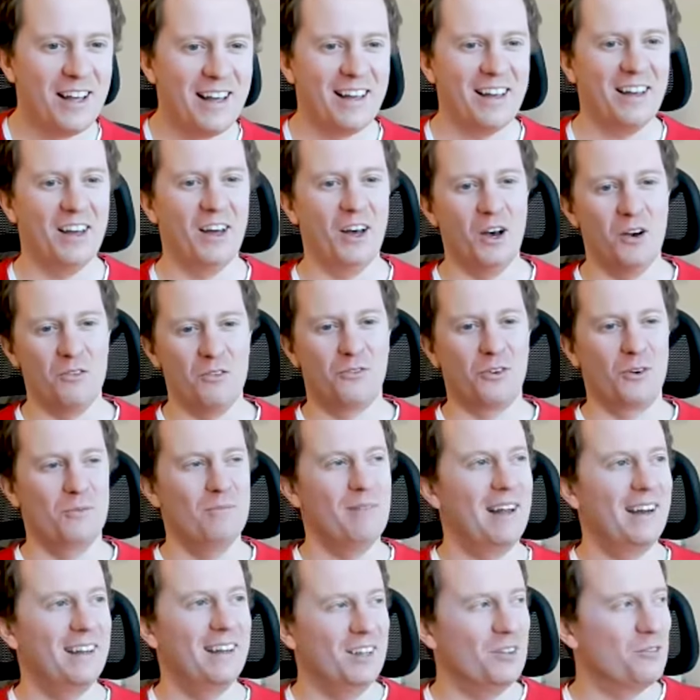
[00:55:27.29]
Uh, for
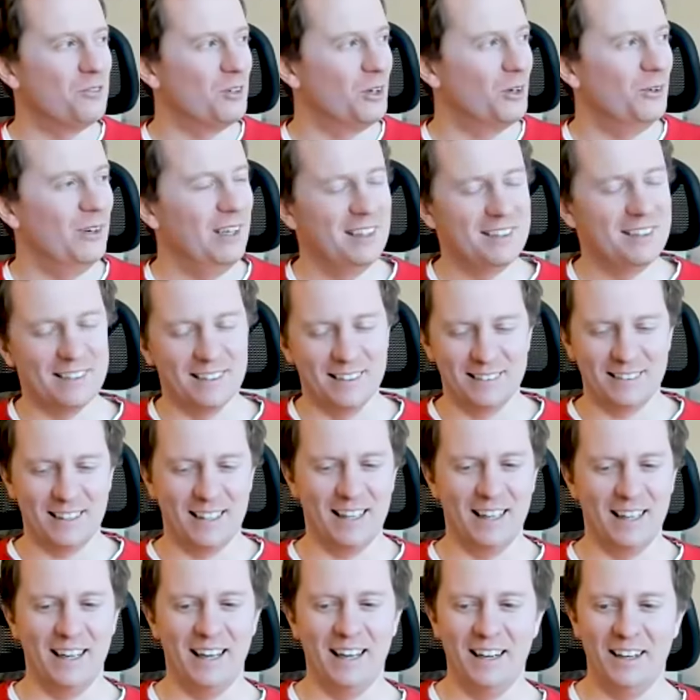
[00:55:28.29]
many different reasons,
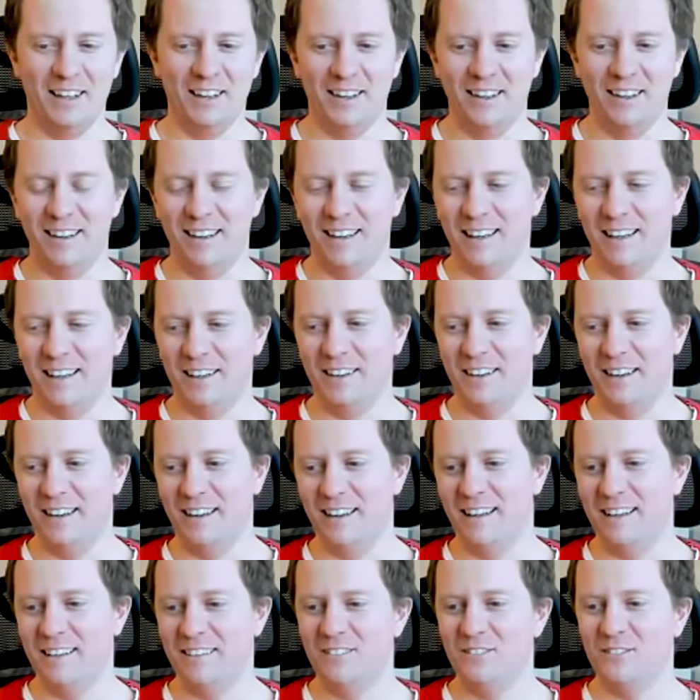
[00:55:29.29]
and, and
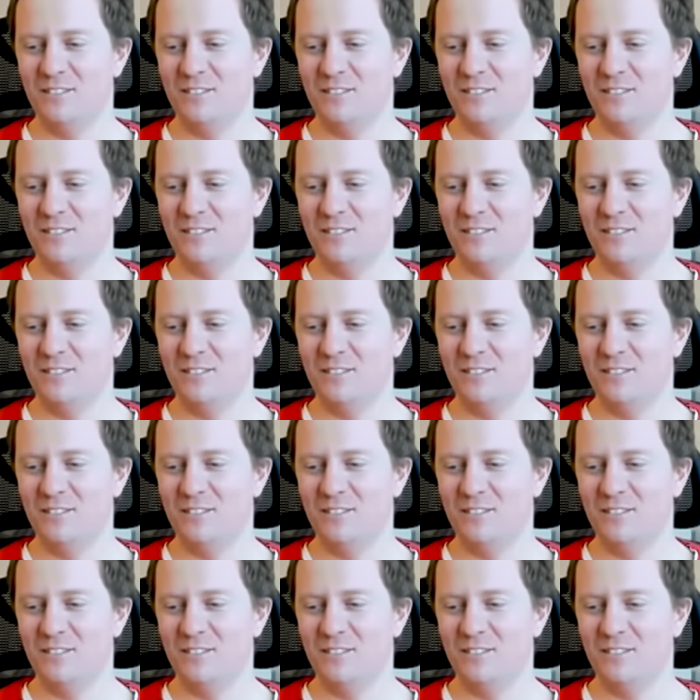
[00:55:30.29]
uh,